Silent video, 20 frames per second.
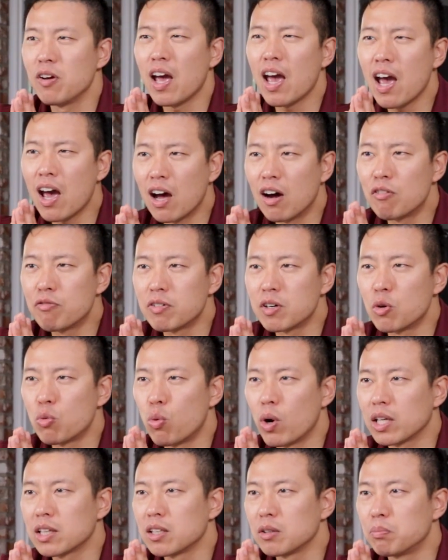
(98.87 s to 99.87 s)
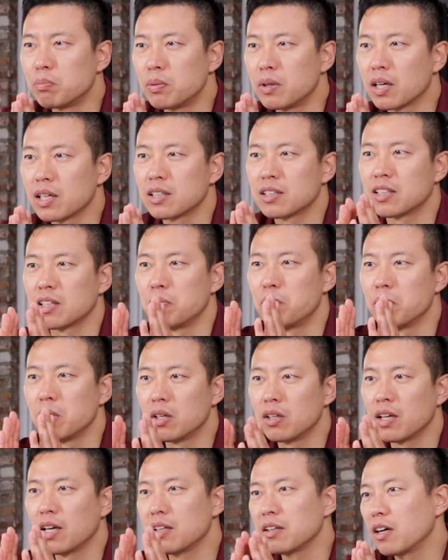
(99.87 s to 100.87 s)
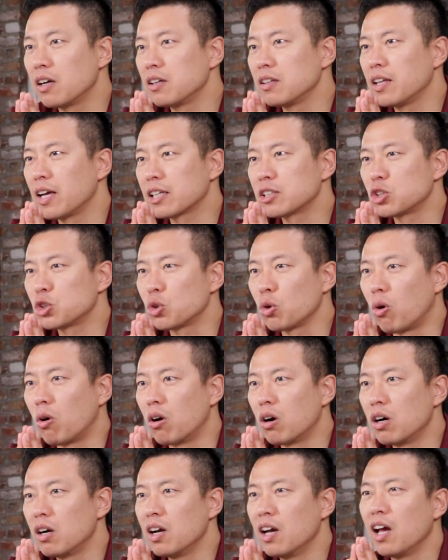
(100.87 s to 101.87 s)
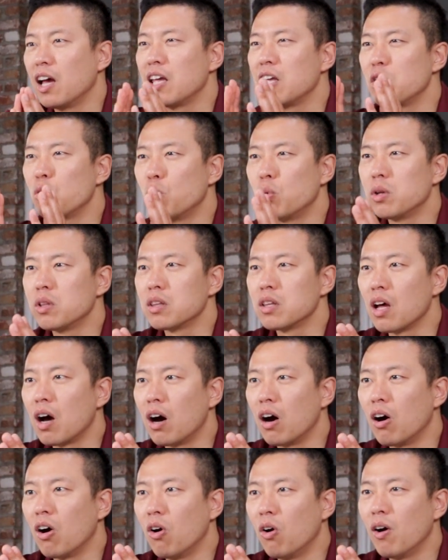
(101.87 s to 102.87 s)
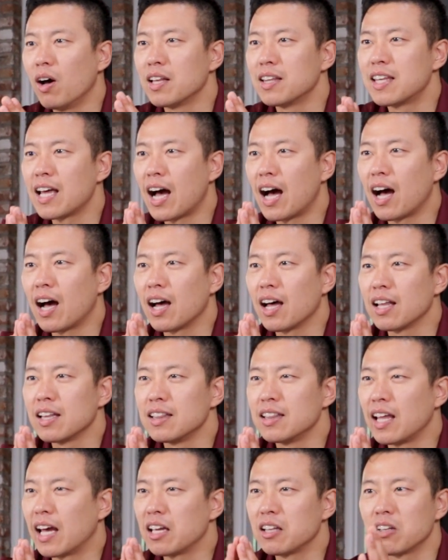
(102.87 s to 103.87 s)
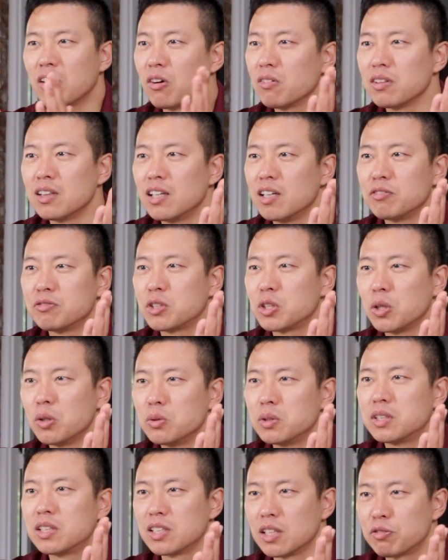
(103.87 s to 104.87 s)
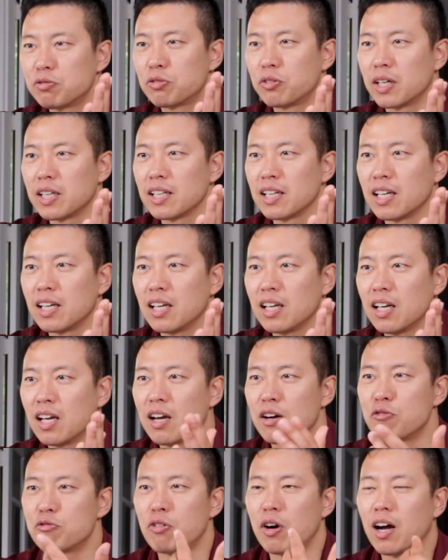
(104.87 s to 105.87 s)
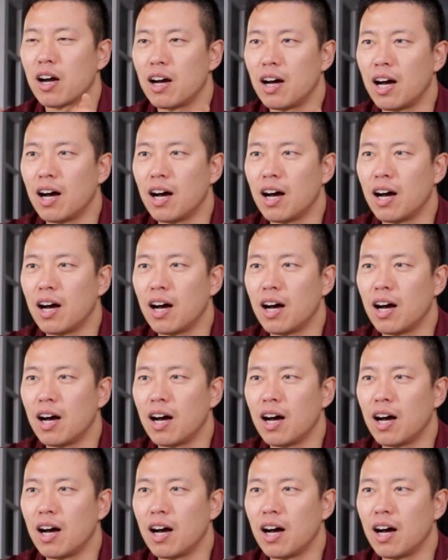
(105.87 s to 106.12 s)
you ever read the book The Millionaire Next Door, you would know that they don't live too differently from